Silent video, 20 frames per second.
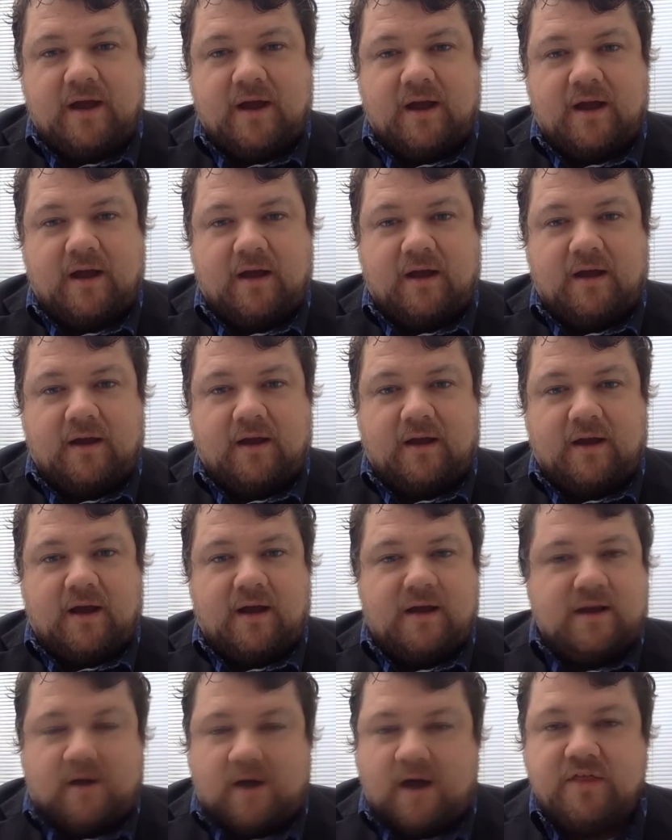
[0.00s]

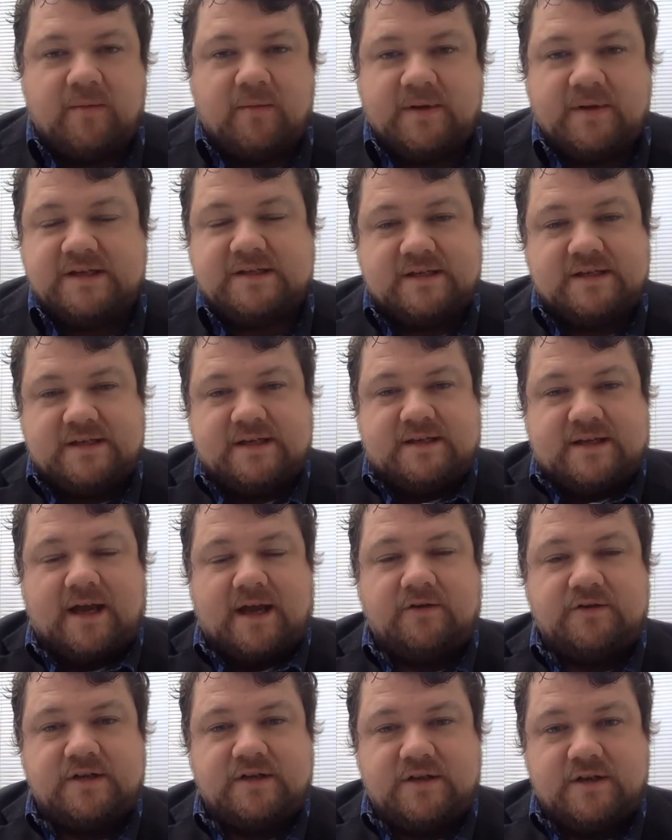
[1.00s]
other businesses
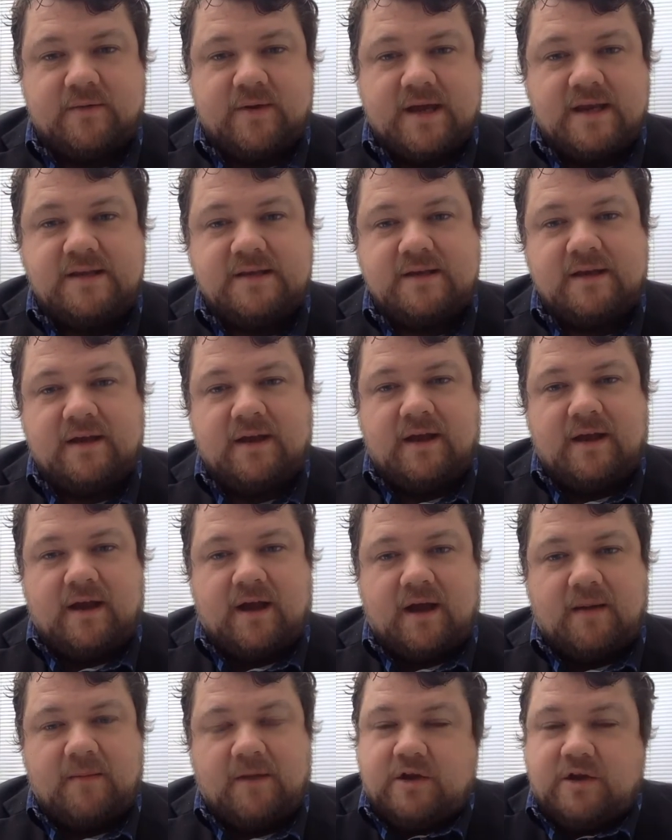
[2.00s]
how to do it.
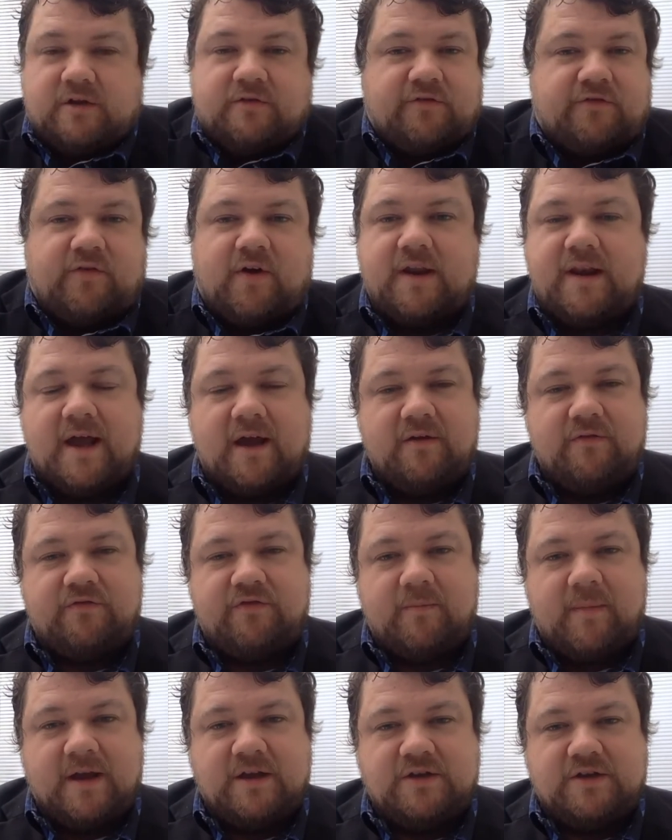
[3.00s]
And you can find out
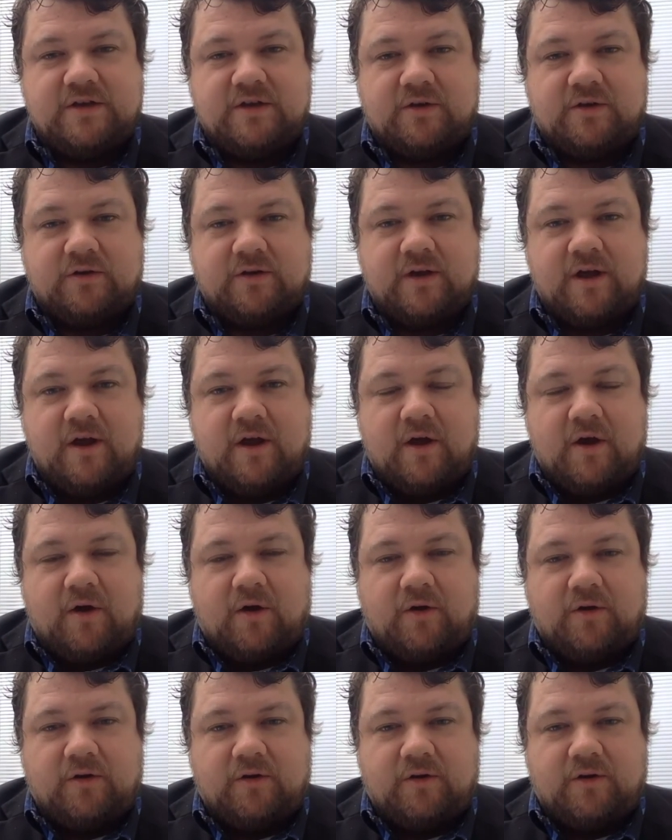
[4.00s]
information
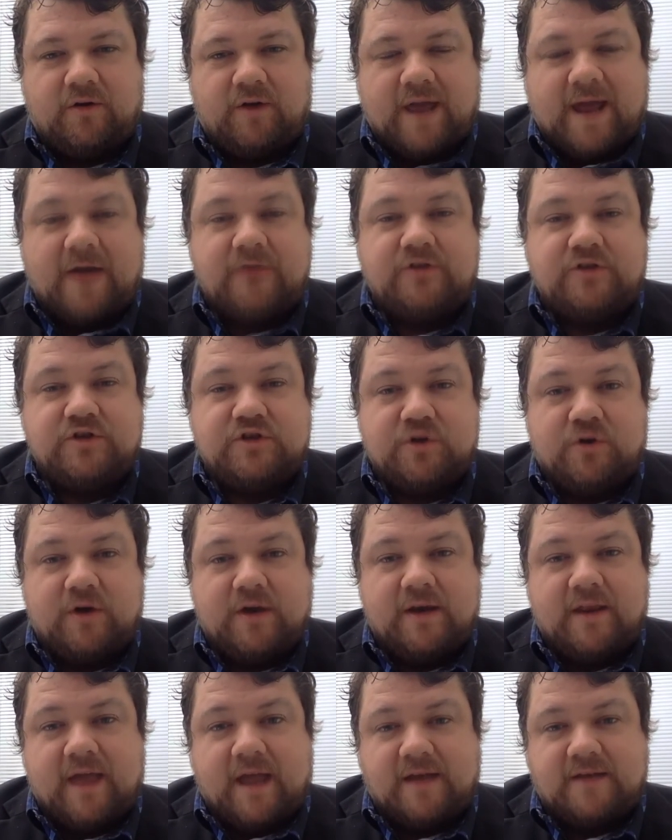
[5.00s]
on how to
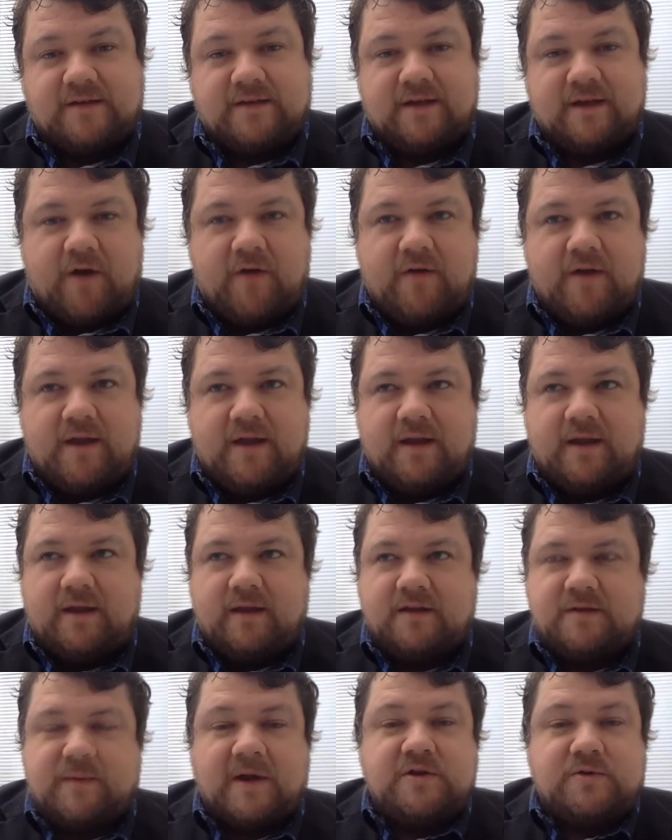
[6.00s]
join that
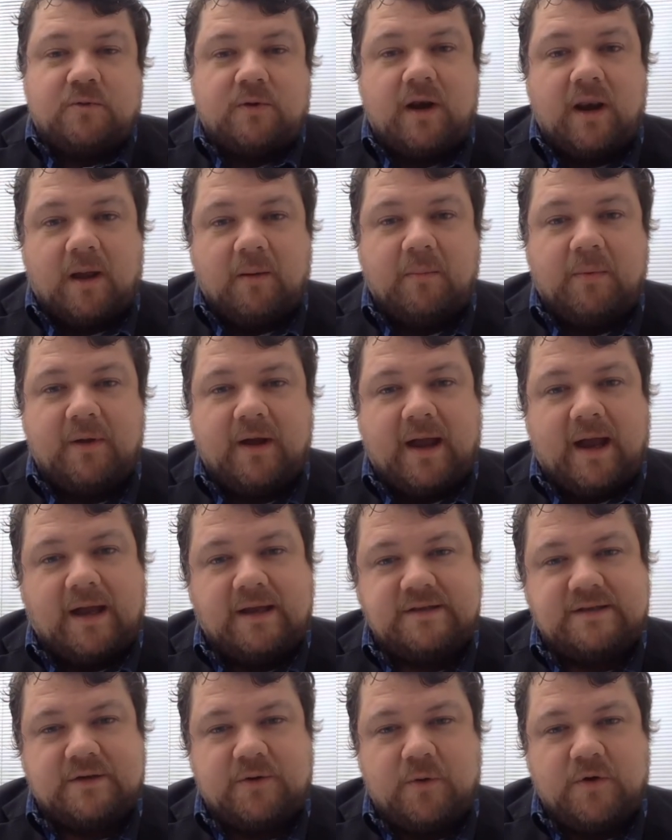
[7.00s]
very special club at